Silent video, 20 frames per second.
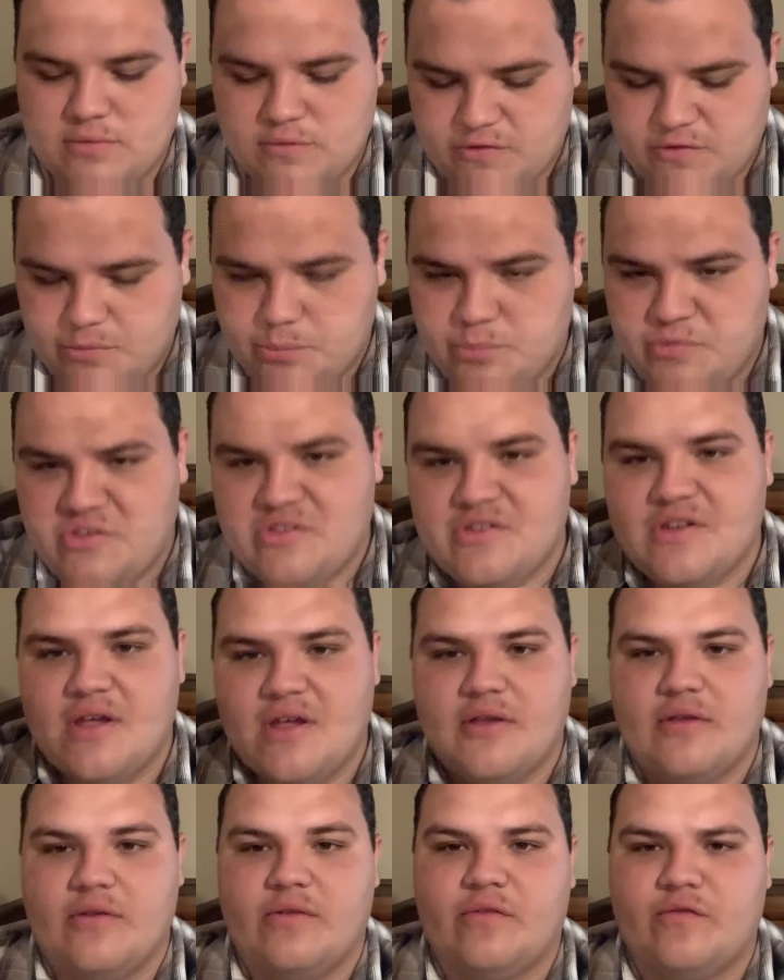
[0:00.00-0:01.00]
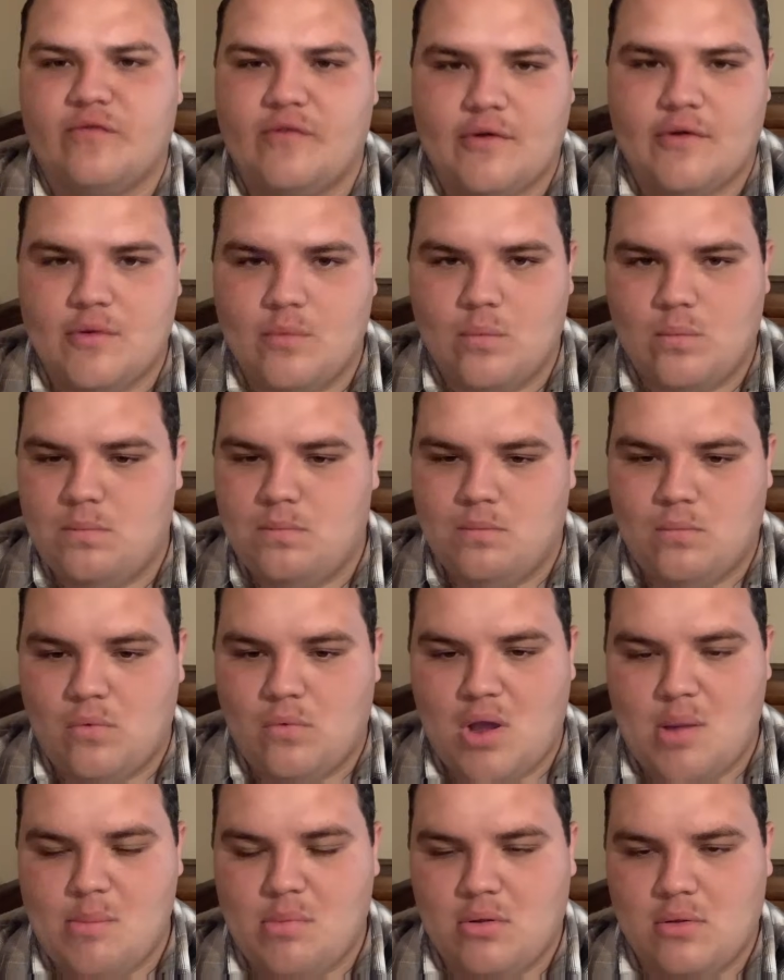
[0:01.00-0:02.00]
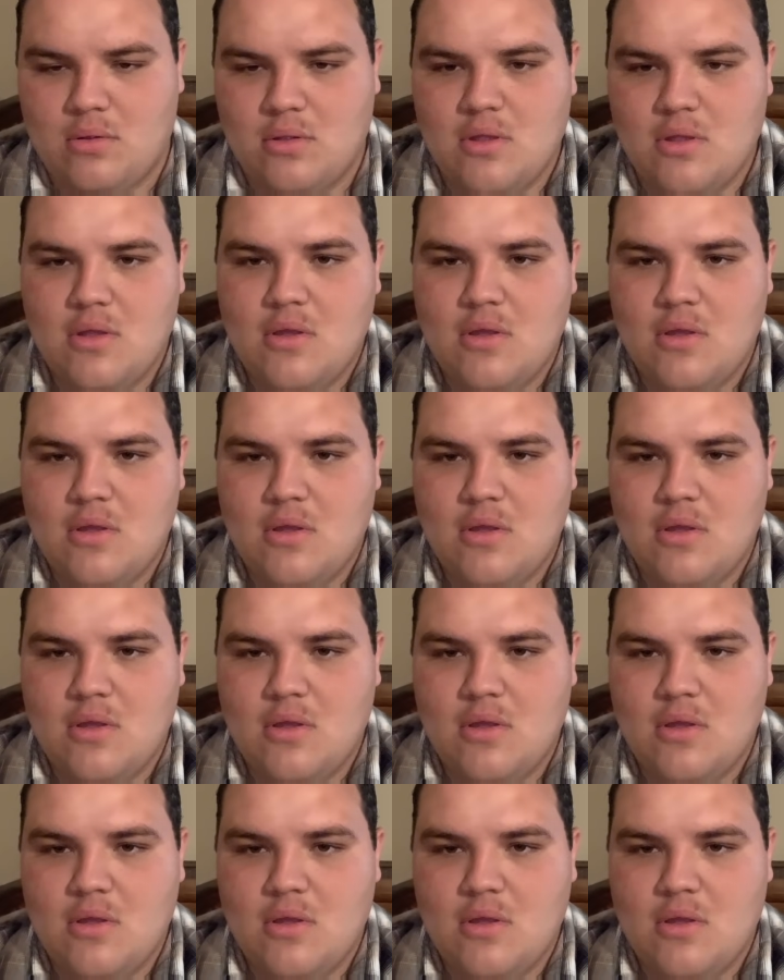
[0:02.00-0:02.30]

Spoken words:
This stick is very wobble.